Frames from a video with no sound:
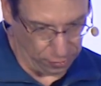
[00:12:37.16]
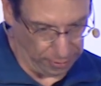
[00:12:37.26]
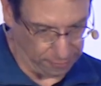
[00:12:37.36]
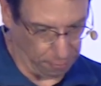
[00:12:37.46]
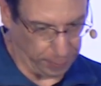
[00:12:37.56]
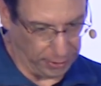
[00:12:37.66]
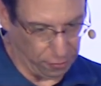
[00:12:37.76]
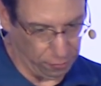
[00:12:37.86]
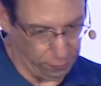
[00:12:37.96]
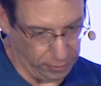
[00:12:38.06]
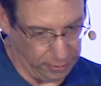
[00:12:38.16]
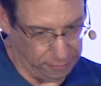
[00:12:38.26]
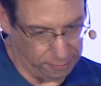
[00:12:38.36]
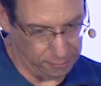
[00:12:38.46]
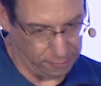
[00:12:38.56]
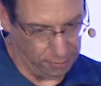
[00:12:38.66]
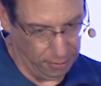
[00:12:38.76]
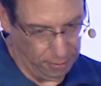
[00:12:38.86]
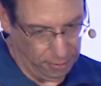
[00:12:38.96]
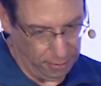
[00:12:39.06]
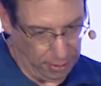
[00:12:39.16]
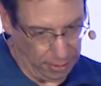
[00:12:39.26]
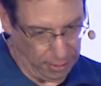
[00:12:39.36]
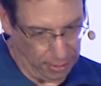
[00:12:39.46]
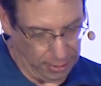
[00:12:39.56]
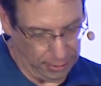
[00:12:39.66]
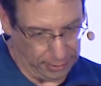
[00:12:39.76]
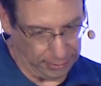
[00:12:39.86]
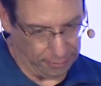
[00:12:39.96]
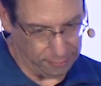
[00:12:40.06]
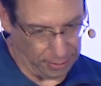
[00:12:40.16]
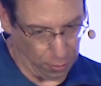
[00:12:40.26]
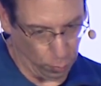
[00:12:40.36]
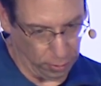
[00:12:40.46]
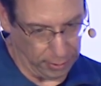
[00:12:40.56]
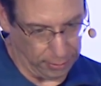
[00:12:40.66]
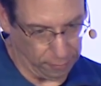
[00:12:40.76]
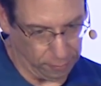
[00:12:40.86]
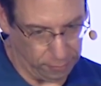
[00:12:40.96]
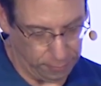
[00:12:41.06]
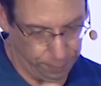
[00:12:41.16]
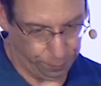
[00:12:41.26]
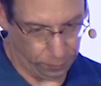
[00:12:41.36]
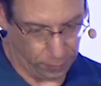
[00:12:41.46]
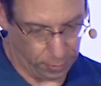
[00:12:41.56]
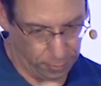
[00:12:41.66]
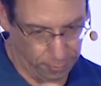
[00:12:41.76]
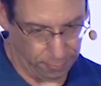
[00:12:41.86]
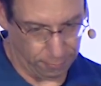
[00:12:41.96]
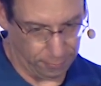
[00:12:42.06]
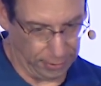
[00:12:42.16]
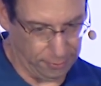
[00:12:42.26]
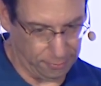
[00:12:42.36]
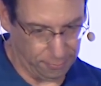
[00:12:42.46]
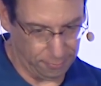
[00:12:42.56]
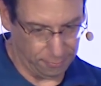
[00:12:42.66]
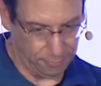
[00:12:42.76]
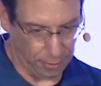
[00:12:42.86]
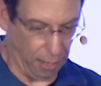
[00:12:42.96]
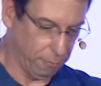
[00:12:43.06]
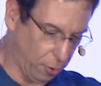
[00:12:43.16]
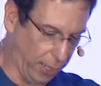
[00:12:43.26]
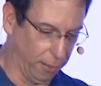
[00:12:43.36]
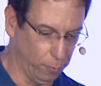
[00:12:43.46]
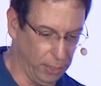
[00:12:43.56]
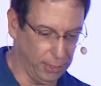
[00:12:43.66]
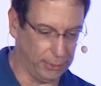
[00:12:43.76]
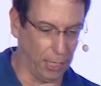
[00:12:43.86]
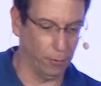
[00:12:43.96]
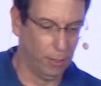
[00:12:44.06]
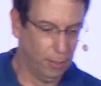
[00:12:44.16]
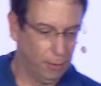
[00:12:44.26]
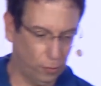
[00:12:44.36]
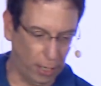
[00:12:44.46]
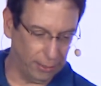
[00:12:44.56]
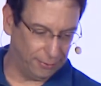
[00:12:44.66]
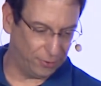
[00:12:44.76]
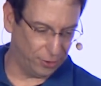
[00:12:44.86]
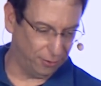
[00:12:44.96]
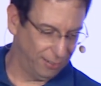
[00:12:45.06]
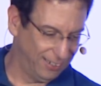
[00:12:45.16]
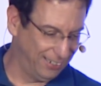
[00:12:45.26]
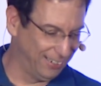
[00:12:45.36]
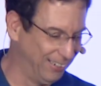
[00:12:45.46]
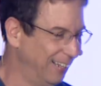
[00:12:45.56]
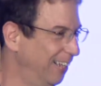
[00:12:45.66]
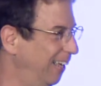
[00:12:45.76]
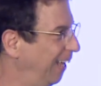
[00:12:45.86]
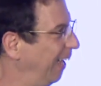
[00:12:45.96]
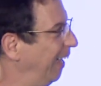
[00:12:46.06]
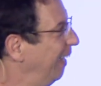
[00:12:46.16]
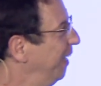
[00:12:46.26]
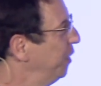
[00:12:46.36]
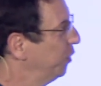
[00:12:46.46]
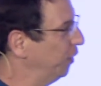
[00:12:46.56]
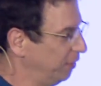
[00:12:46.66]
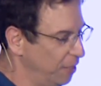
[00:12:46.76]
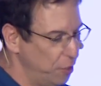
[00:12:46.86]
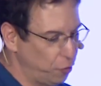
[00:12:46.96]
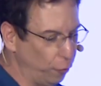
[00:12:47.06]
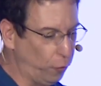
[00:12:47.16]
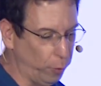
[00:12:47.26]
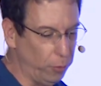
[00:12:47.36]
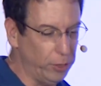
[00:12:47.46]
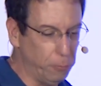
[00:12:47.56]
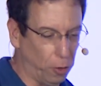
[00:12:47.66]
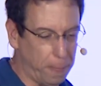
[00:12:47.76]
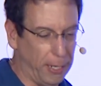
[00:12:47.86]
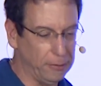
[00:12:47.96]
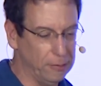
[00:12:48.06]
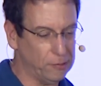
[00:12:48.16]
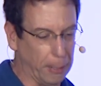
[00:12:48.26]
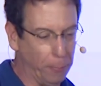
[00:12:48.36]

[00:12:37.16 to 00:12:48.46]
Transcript: lots of applications for this. And I guess I will end. Yes? Ah, okay, well, anyhow, so I'll end here. Good, so if you want to read more about this, I